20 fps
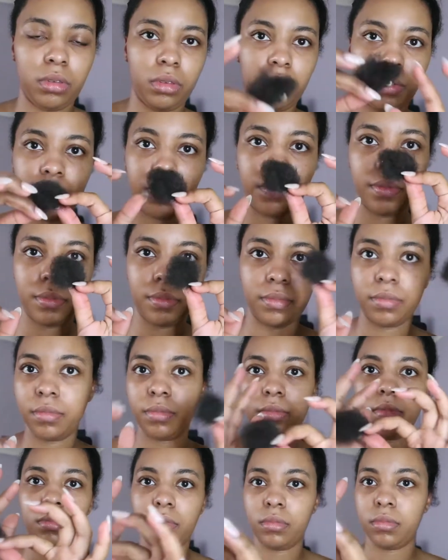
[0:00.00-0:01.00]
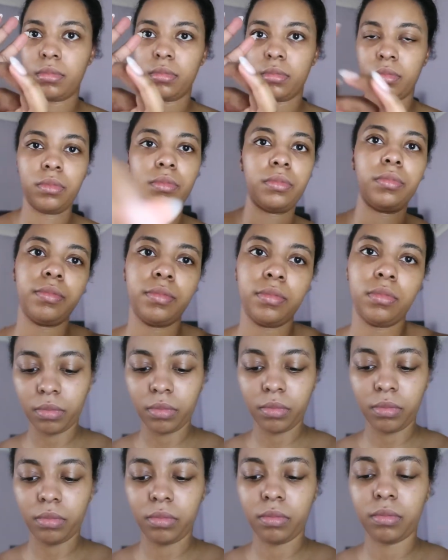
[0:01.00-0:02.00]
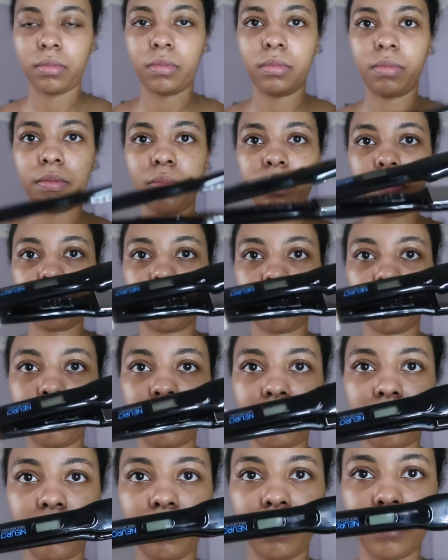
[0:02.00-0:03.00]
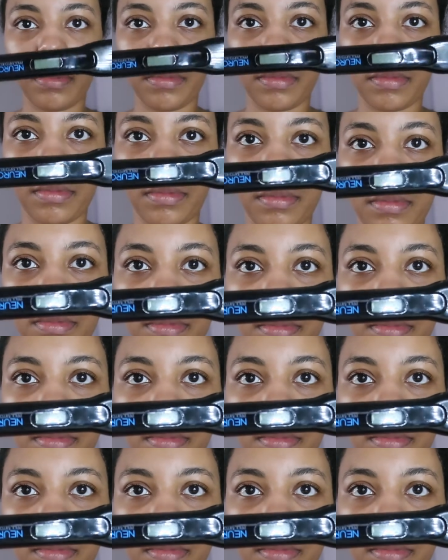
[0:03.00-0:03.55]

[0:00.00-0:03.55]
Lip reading: any shedding on my hair with my brush. Then I